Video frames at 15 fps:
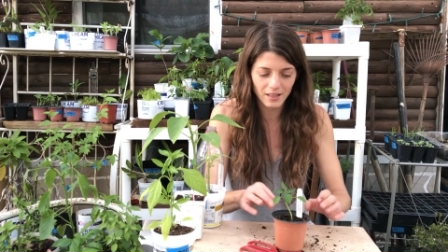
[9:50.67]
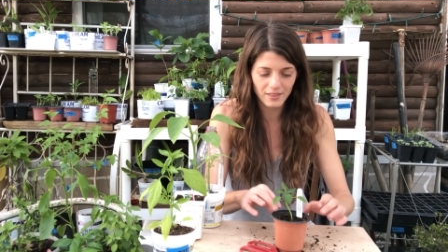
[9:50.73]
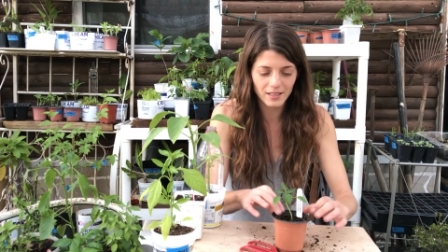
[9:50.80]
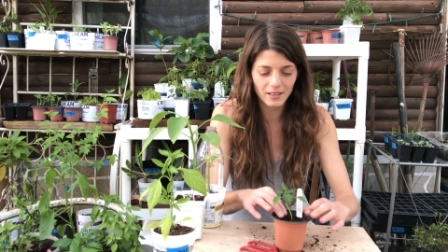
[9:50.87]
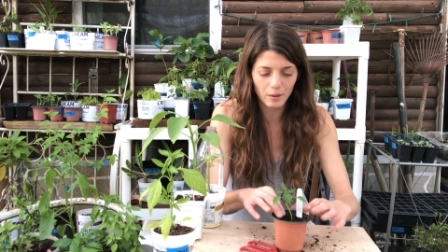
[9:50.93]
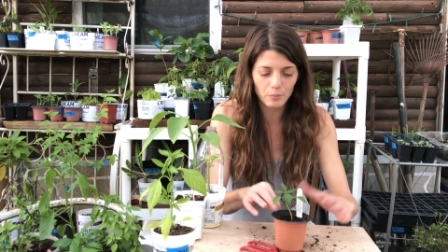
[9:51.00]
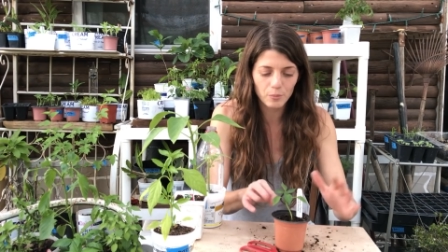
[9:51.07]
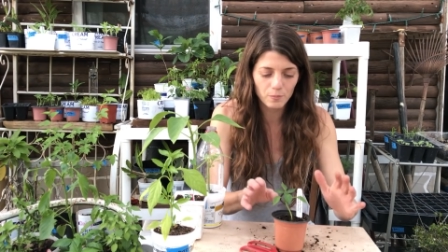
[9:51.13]
I
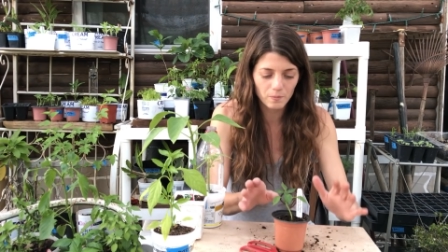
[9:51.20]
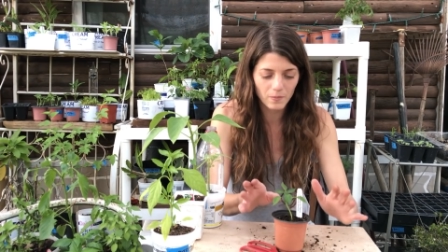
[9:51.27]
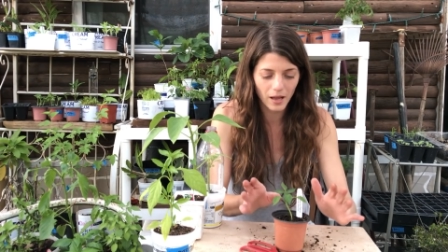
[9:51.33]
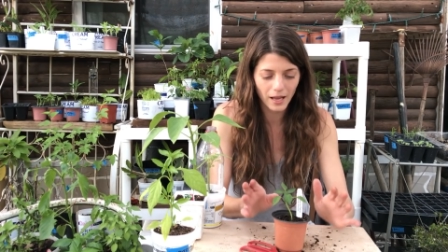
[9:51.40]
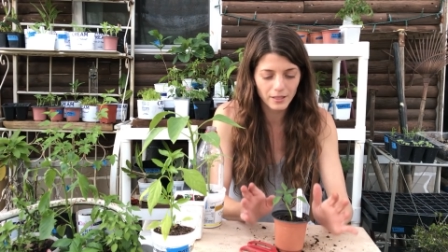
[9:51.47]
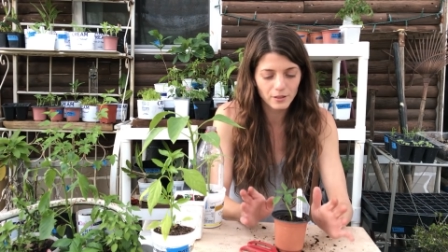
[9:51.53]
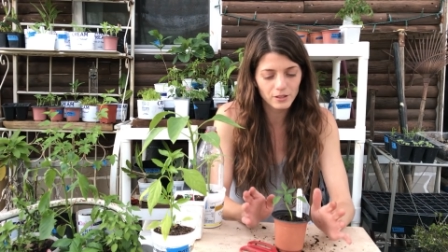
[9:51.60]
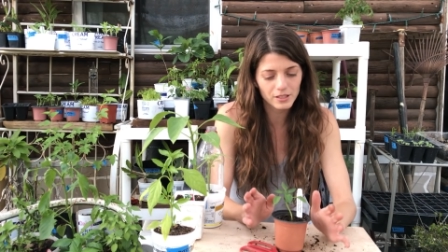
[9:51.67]
think I'm
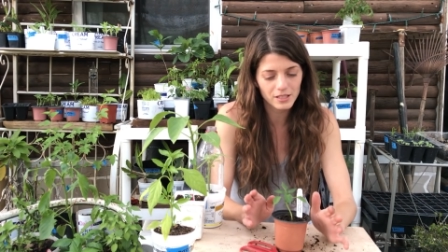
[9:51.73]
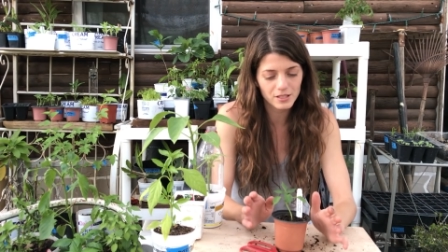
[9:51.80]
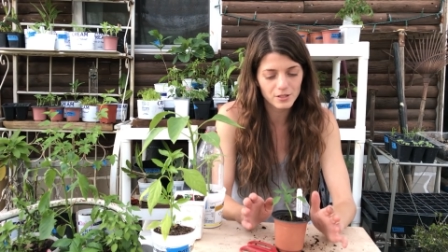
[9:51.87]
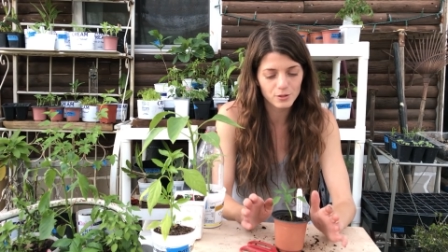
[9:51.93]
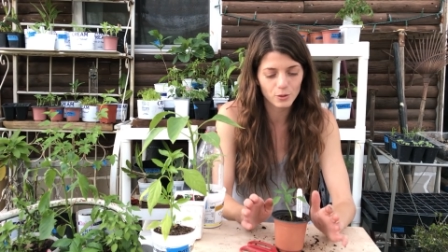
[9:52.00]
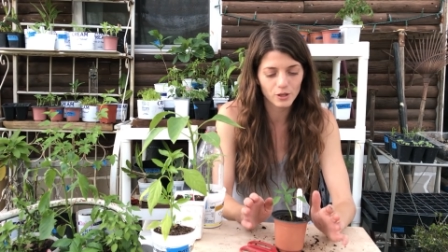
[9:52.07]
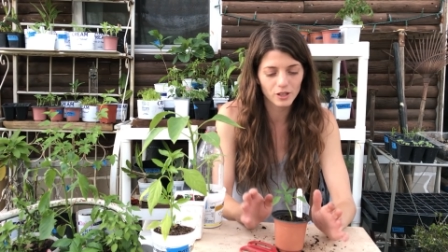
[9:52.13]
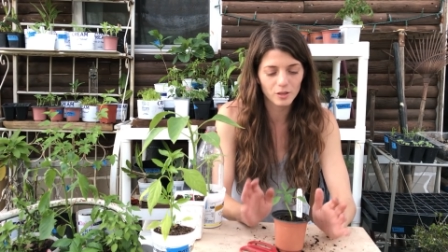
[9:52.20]
I know that it's
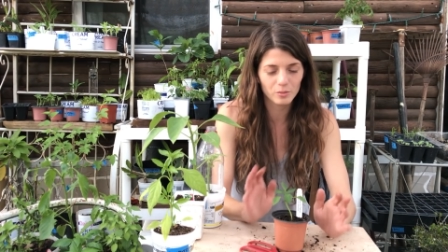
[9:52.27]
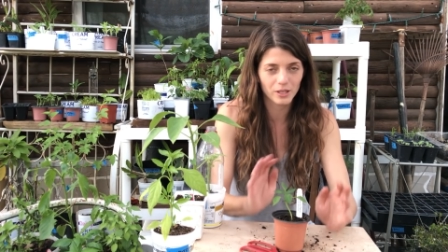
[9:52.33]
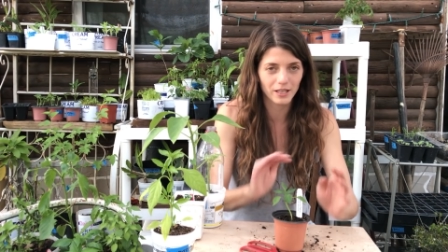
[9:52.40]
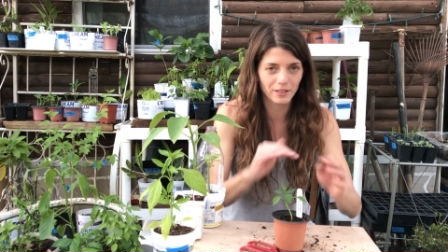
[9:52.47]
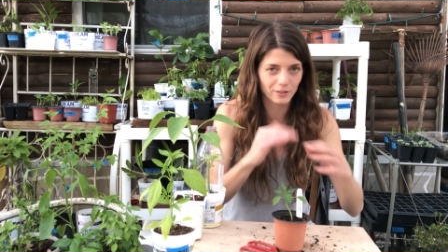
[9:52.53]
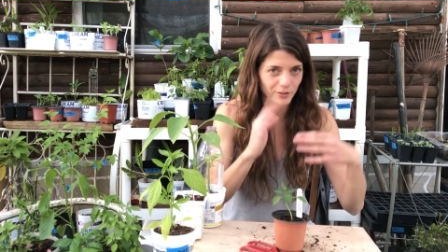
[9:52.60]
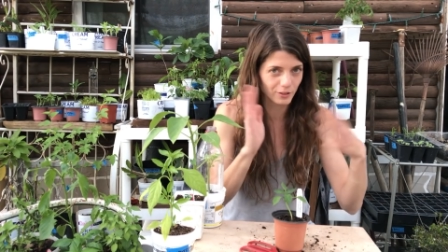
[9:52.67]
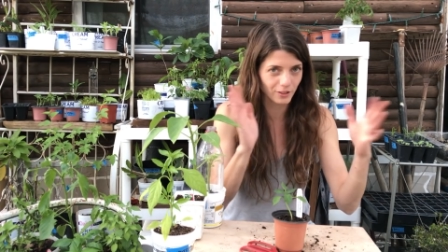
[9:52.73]
soil, but I
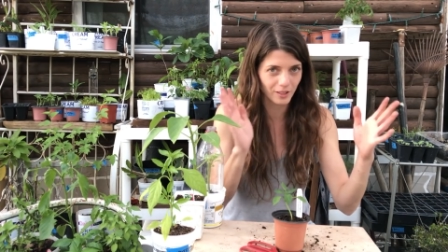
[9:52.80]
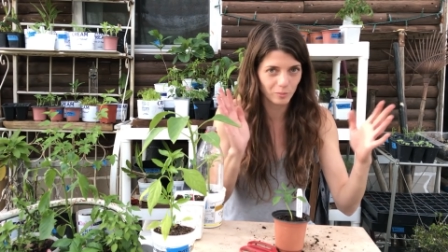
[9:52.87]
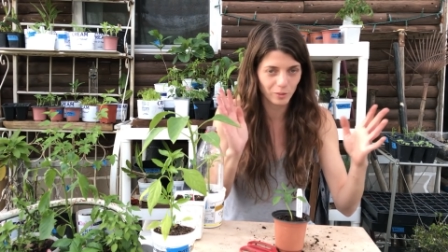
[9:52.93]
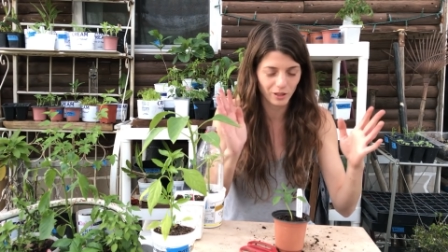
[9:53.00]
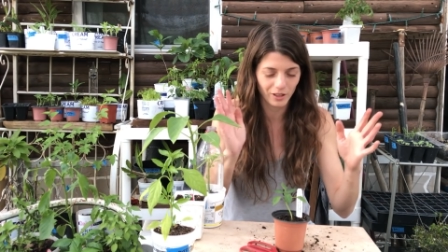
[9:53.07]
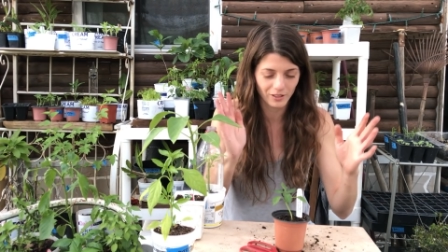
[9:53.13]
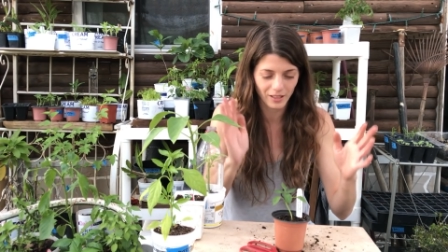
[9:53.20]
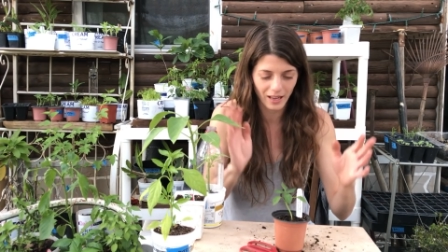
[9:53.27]
don't know like
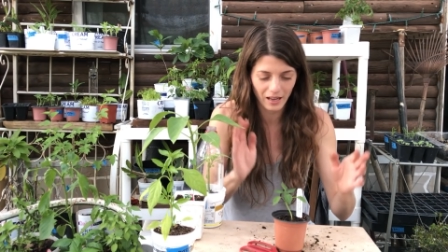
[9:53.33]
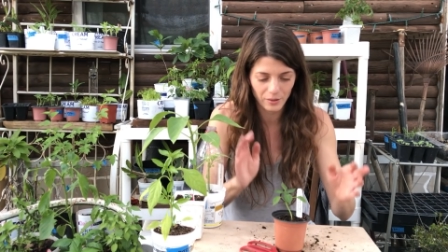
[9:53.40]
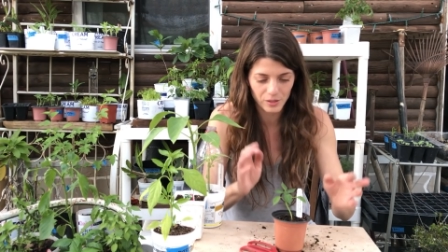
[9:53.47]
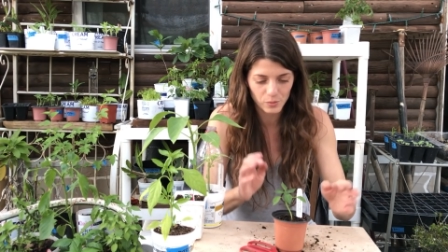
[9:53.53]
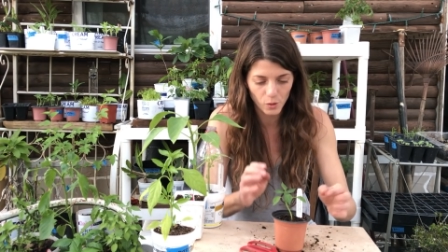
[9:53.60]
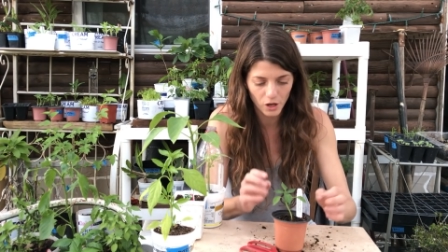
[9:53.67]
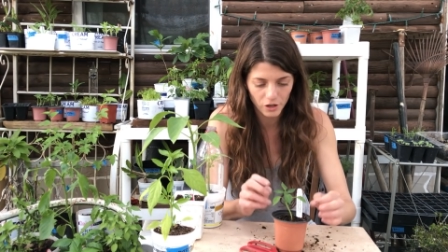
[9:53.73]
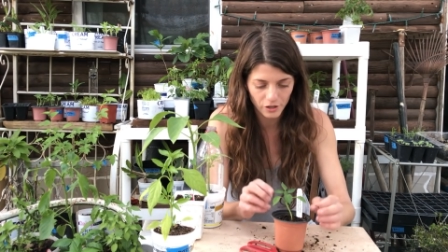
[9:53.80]
beyond that how
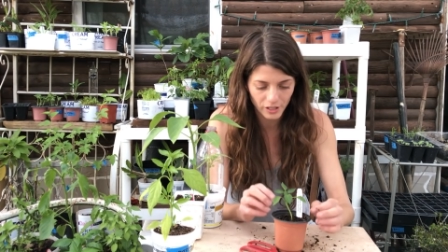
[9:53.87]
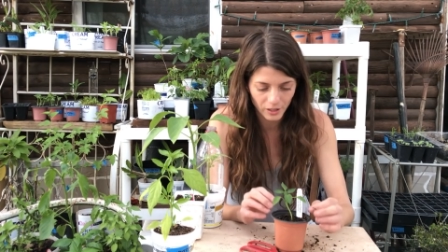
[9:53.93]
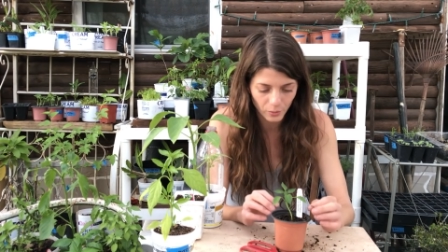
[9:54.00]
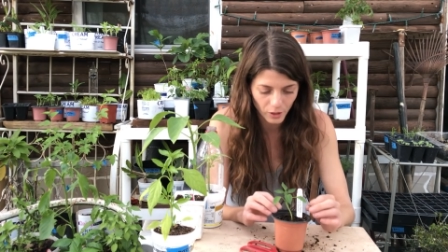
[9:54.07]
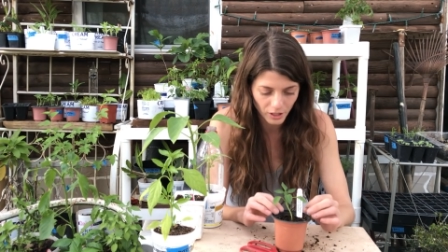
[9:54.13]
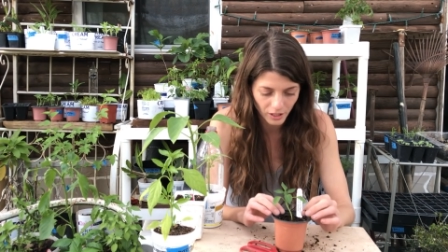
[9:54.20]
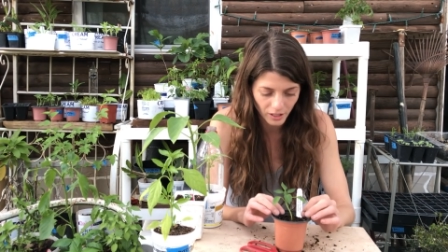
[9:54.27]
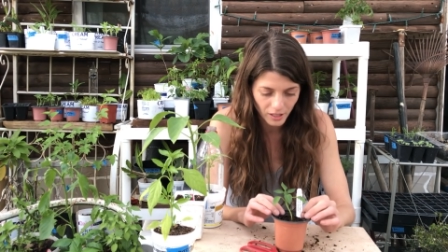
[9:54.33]
he's watering and
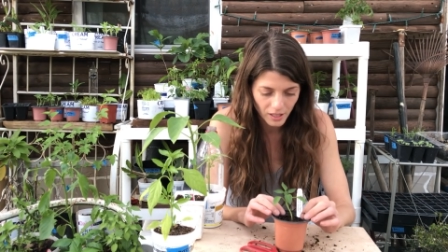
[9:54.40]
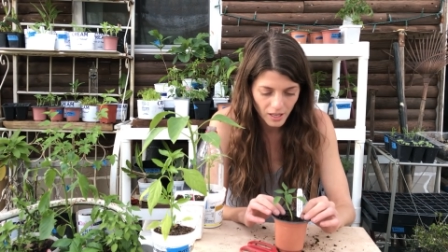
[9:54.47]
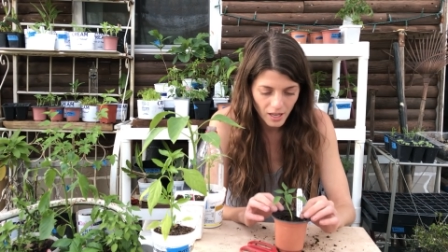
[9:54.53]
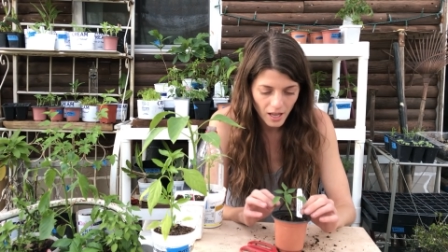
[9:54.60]
whatnot.